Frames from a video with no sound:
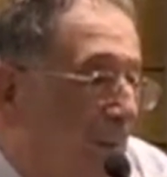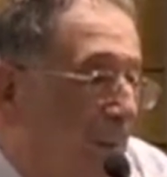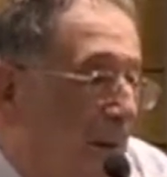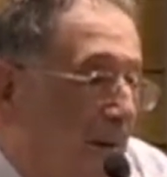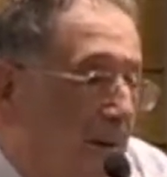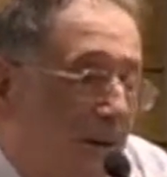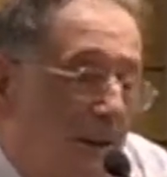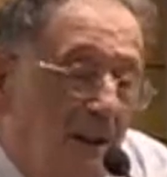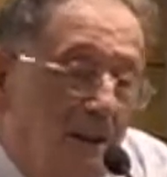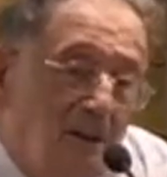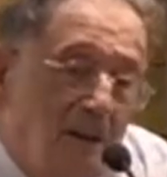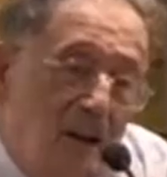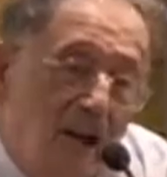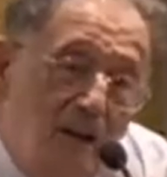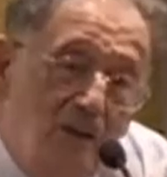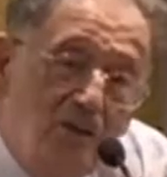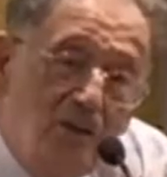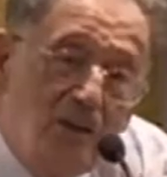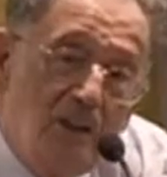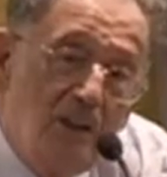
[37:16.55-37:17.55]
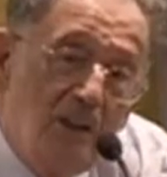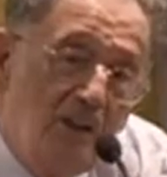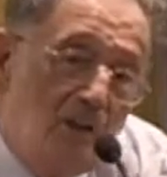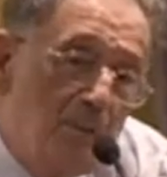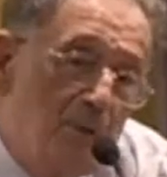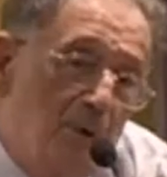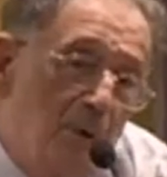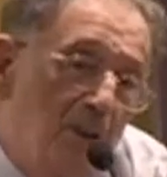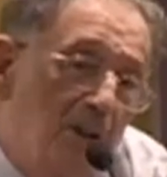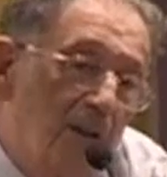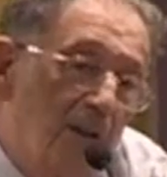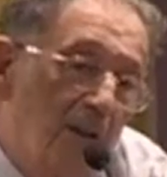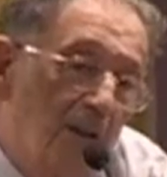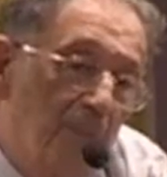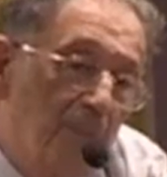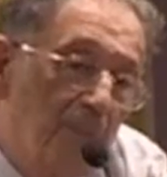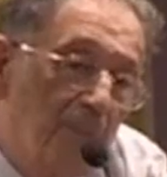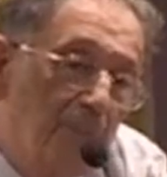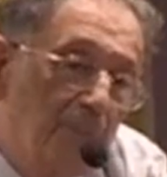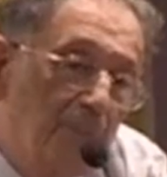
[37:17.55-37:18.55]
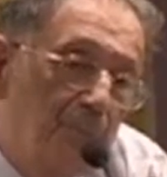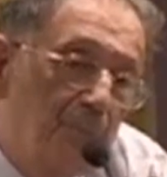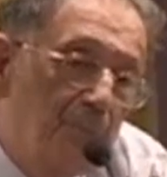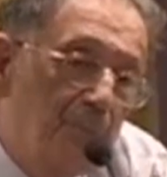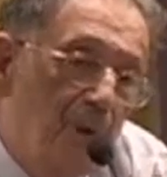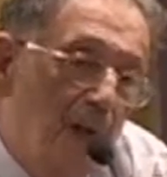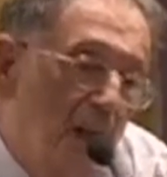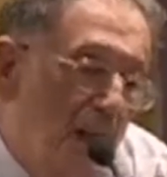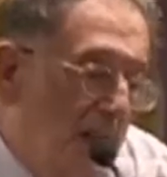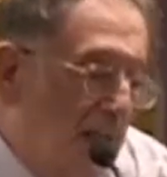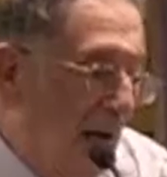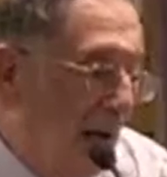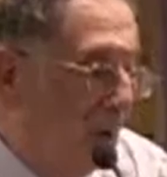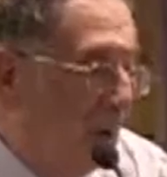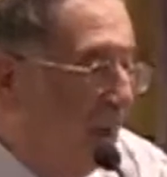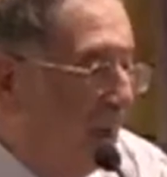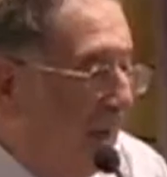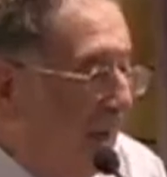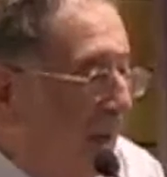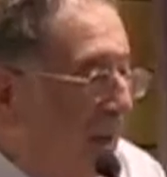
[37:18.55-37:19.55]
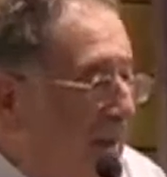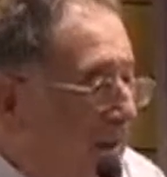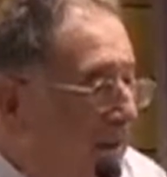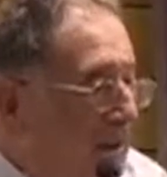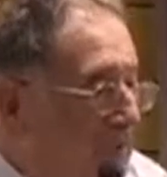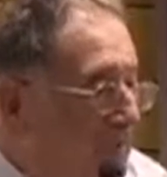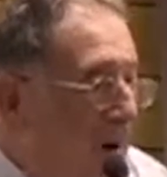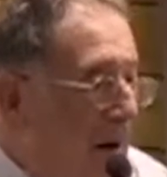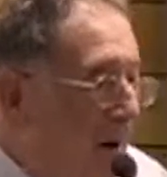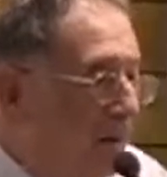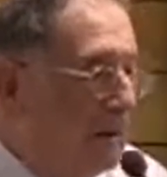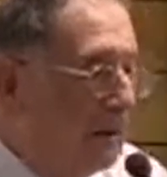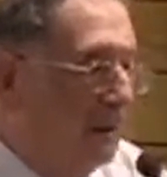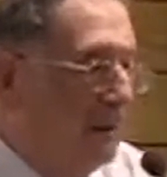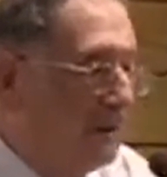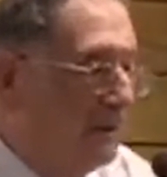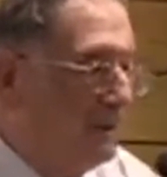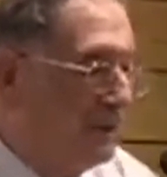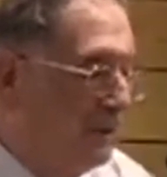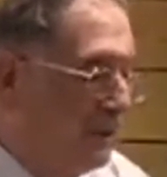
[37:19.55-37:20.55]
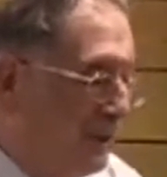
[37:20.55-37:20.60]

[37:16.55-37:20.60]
But that cancer is spreading. Now, where are the parallels?